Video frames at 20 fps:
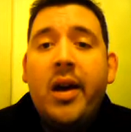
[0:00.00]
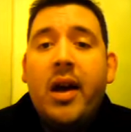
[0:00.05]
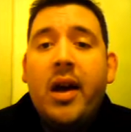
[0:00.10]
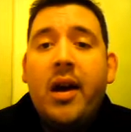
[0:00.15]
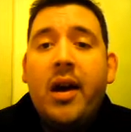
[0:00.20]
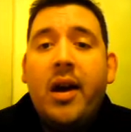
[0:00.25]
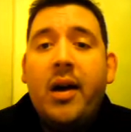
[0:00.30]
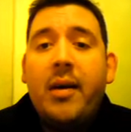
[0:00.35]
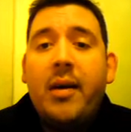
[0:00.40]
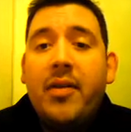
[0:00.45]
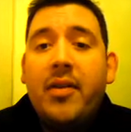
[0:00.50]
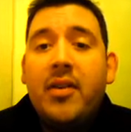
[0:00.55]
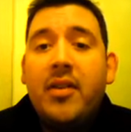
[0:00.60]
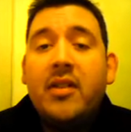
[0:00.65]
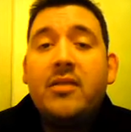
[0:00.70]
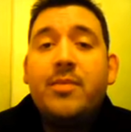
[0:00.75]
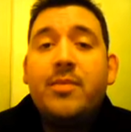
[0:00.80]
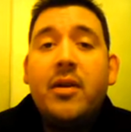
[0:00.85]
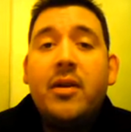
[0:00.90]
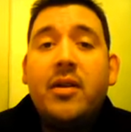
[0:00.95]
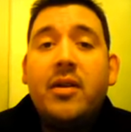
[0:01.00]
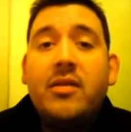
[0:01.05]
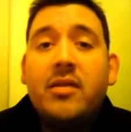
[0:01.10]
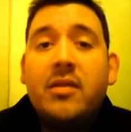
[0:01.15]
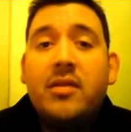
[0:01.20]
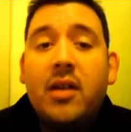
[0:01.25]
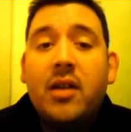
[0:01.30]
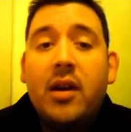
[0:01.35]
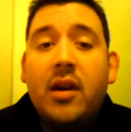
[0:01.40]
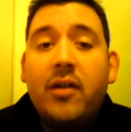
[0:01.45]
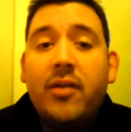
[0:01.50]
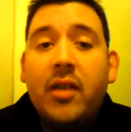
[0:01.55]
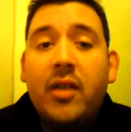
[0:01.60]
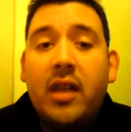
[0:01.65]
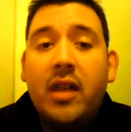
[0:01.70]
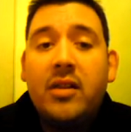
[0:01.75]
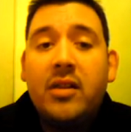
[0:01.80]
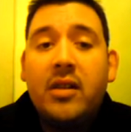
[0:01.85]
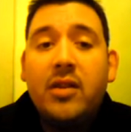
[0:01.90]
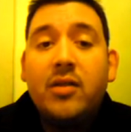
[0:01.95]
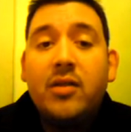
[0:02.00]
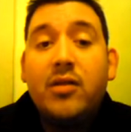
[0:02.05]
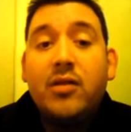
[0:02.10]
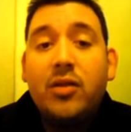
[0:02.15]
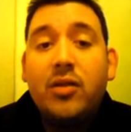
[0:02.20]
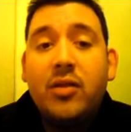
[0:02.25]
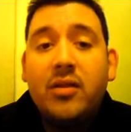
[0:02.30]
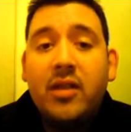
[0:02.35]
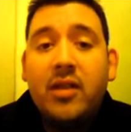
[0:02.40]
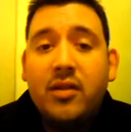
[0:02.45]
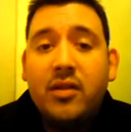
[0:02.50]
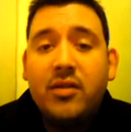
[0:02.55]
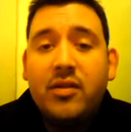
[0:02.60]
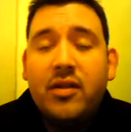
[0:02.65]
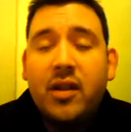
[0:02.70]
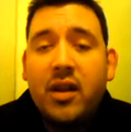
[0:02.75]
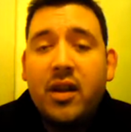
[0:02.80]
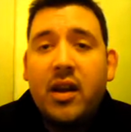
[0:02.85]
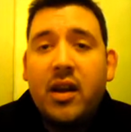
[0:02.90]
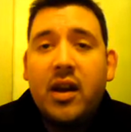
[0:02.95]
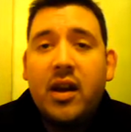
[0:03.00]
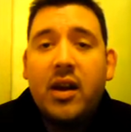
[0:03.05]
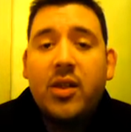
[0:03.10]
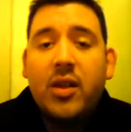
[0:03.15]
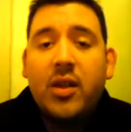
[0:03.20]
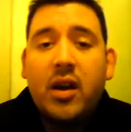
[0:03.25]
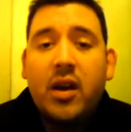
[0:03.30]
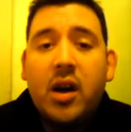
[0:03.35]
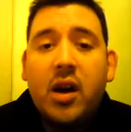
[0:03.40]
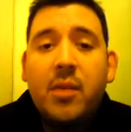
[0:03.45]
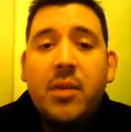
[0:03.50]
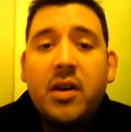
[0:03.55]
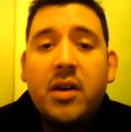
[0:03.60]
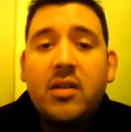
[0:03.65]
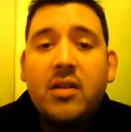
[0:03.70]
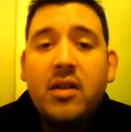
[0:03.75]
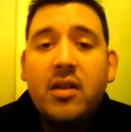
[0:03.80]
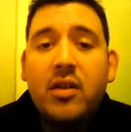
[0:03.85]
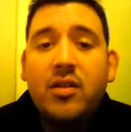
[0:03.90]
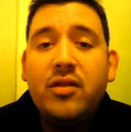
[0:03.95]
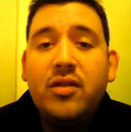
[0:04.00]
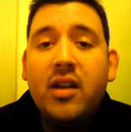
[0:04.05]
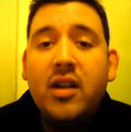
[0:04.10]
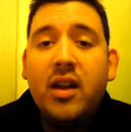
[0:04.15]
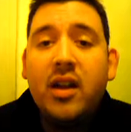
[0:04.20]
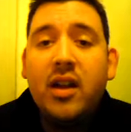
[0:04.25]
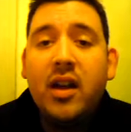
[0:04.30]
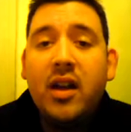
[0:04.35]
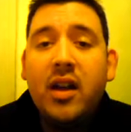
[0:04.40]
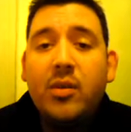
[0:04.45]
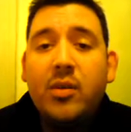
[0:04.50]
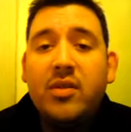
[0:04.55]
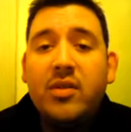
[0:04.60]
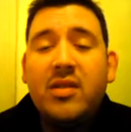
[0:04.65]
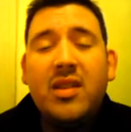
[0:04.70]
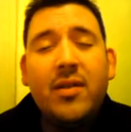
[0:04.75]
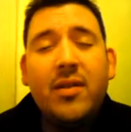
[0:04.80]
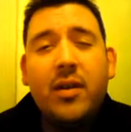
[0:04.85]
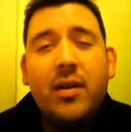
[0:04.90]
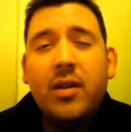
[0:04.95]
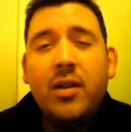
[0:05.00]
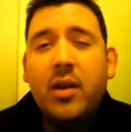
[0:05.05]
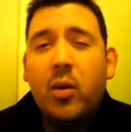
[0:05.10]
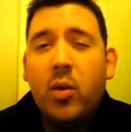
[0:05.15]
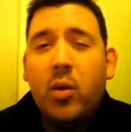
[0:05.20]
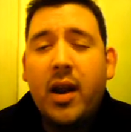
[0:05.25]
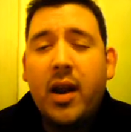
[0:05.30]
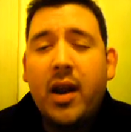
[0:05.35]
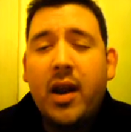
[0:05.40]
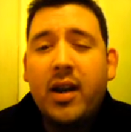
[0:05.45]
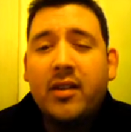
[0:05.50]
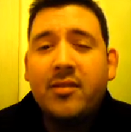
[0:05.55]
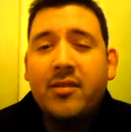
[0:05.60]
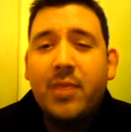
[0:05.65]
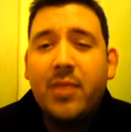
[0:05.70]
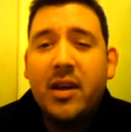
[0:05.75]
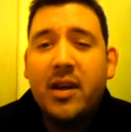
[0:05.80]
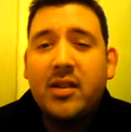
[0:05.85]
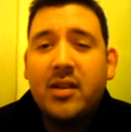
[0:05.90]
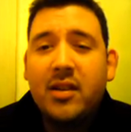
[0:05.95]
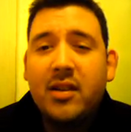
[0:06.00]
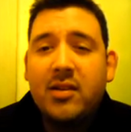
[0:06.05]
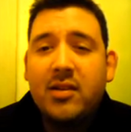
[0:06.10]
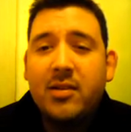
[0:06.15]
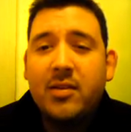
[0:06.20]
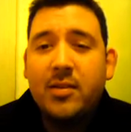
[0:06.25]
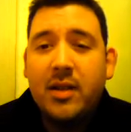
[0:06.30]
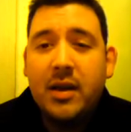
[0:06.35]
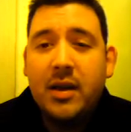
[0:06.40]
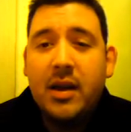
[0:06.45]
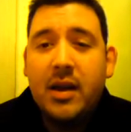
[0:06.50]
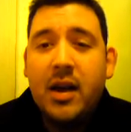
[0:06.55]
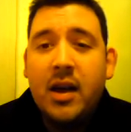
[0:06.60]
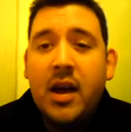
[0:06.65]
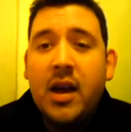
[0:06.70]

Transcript: And the experiences of the Latino students at UCLA. I think coming to UCLA was different than what I expected it to be.